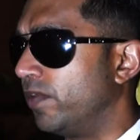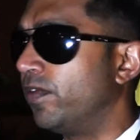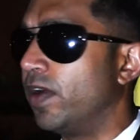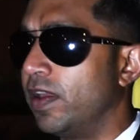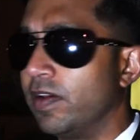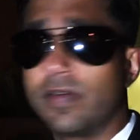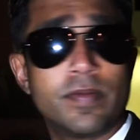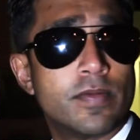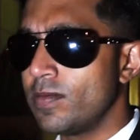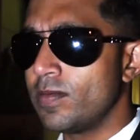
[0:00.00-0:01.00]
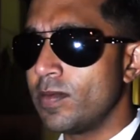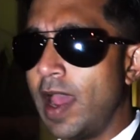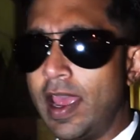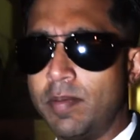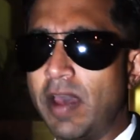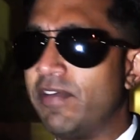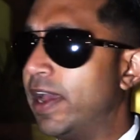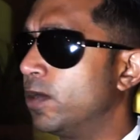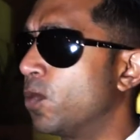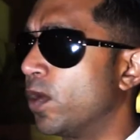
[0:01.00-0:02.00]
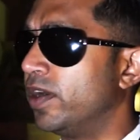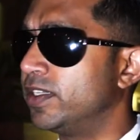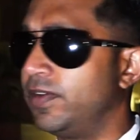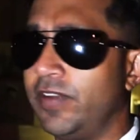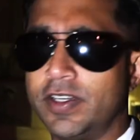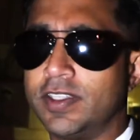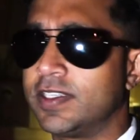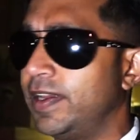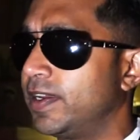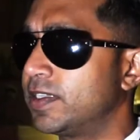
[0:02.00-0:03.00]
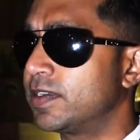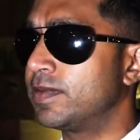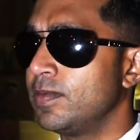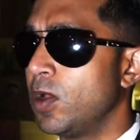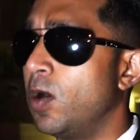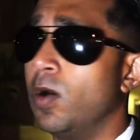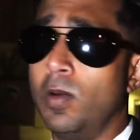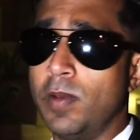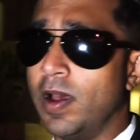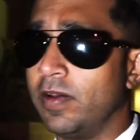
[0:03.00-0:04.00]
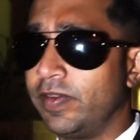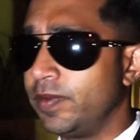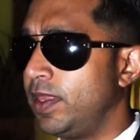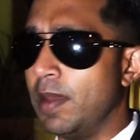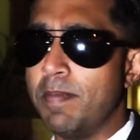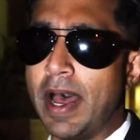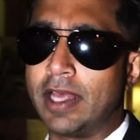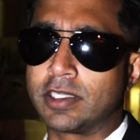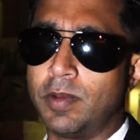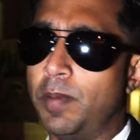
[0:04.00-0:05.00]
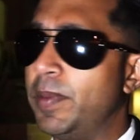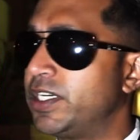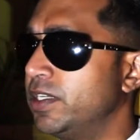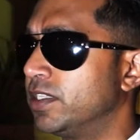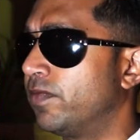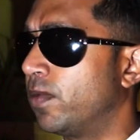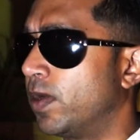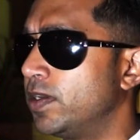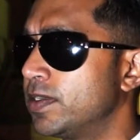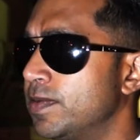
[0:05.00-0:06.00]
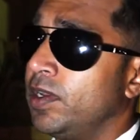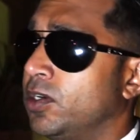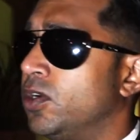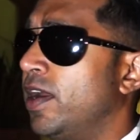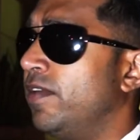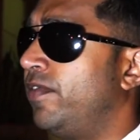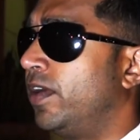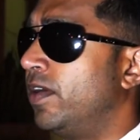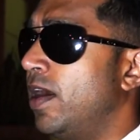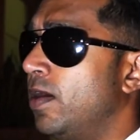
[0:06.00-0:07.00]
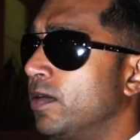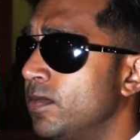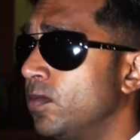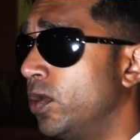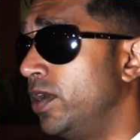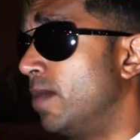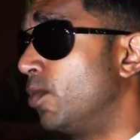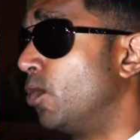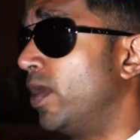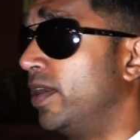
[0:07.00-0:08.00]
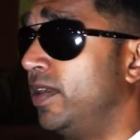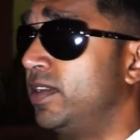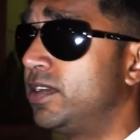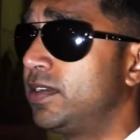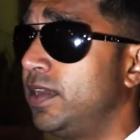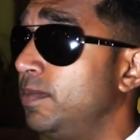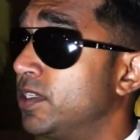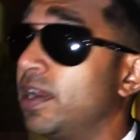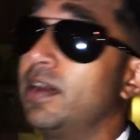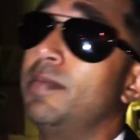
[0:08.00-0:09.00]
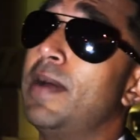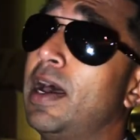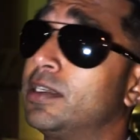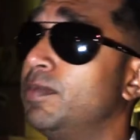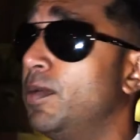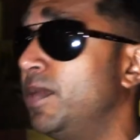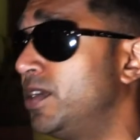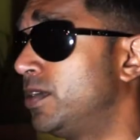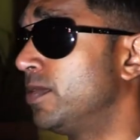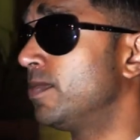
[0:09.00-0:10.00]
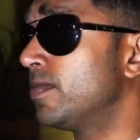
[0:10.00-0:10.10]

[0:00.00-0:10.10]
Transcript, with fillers: in front of IMF headquarters, Division 6, home of the Impossible Missions Force. We're trying to figure out what number one is. Seems like an impossible mission.